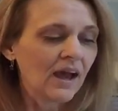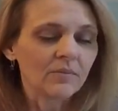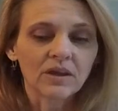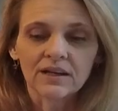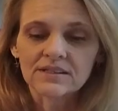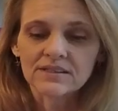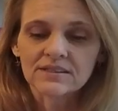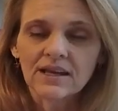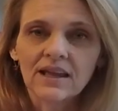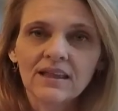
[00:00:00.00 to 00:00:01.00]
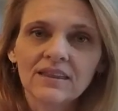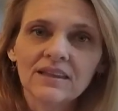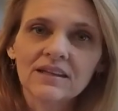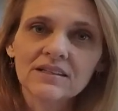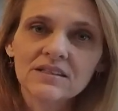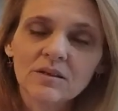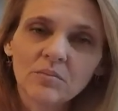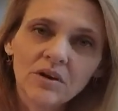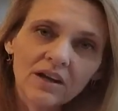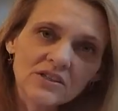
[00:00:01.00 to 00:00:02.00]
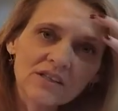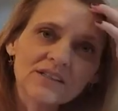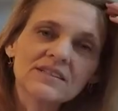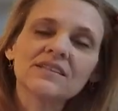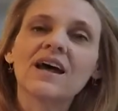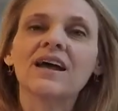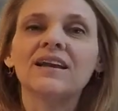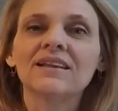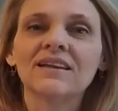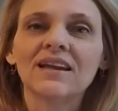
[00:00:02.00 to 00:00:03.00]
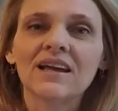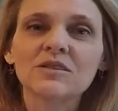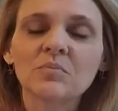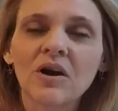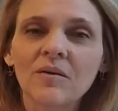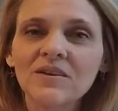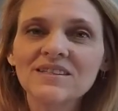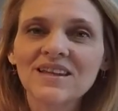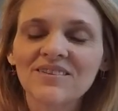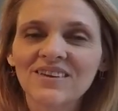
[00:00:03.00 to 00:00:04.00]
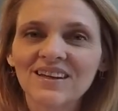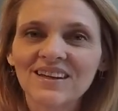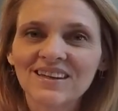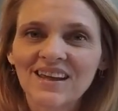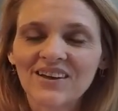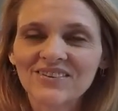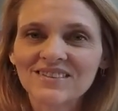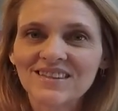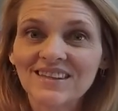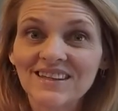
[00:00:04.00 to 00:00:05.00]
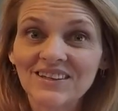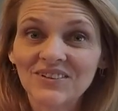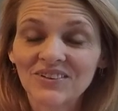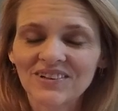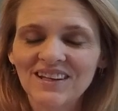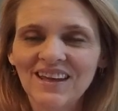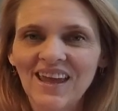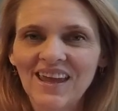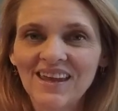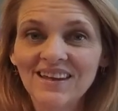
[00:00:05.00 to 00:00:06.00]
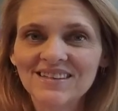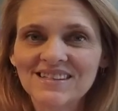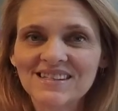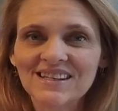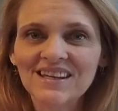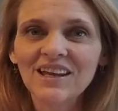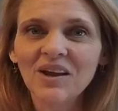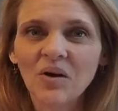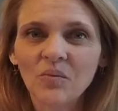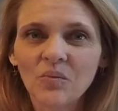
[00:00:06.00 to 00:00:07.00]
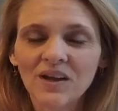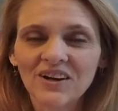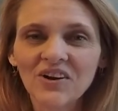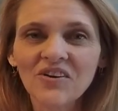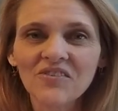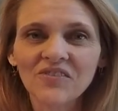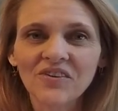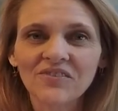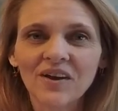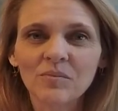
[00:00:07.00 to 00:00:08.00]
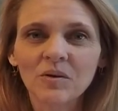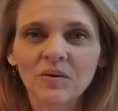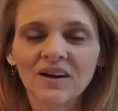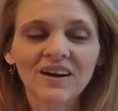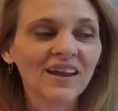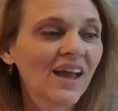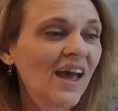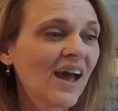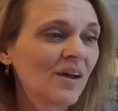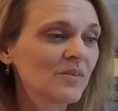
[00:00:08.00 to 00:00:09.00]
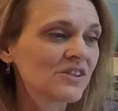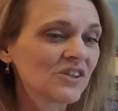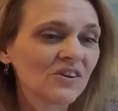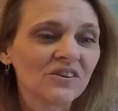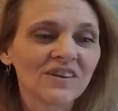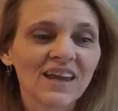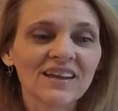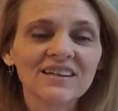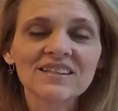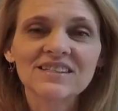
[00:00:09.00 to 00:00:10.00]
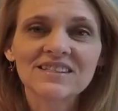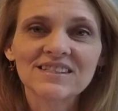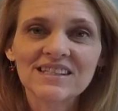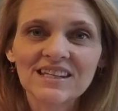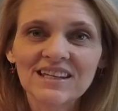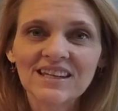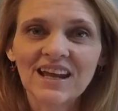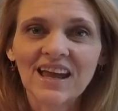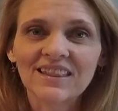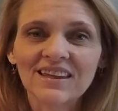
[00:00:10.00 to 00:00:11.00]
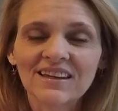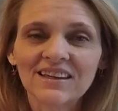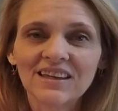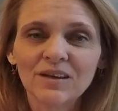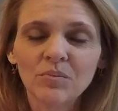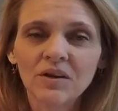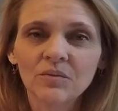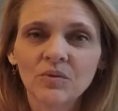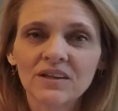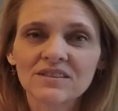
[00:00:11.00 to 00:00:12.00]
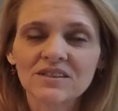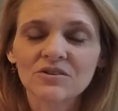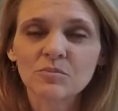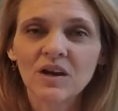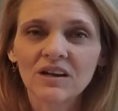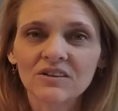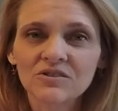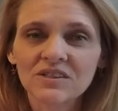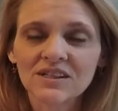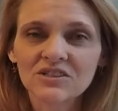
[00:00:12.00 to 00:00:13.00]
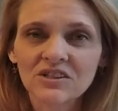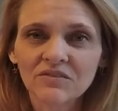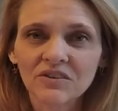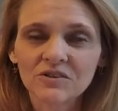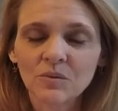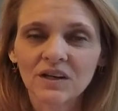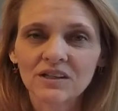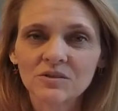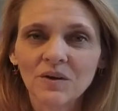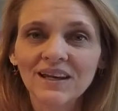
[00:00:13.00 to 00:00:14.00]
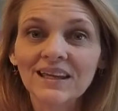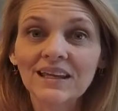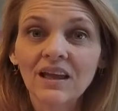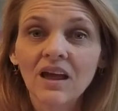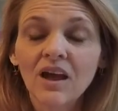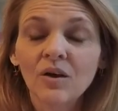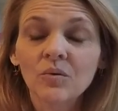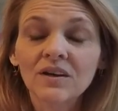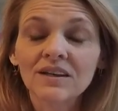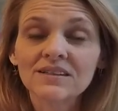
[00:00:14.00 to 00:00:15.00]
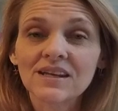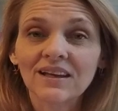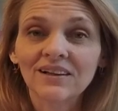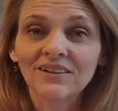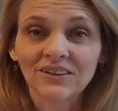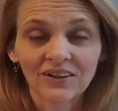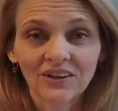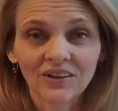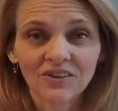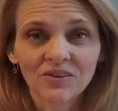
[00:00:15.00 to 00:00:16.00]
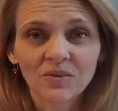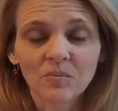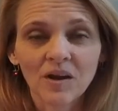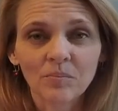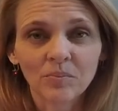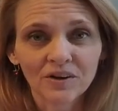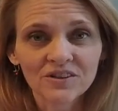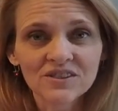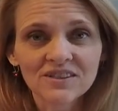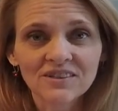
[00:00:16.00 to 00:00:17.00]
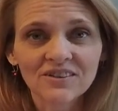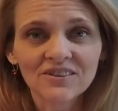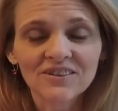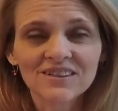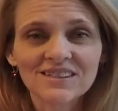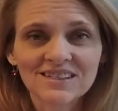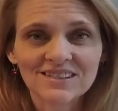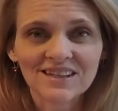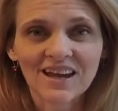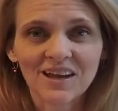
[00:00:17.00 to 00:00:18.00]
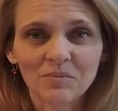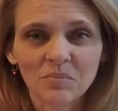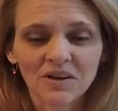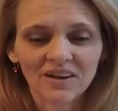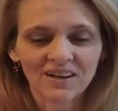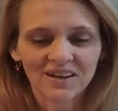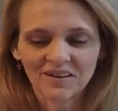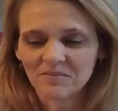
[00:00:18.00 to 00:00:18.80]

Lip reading: I'm going to set this project aside, and then as promised, I'm going to announce the Create Tee winner for February. I'm going to show you Gail's tee, and then in keeping with Sewspire tradition for 2020, we're going to take a look through my personal design book.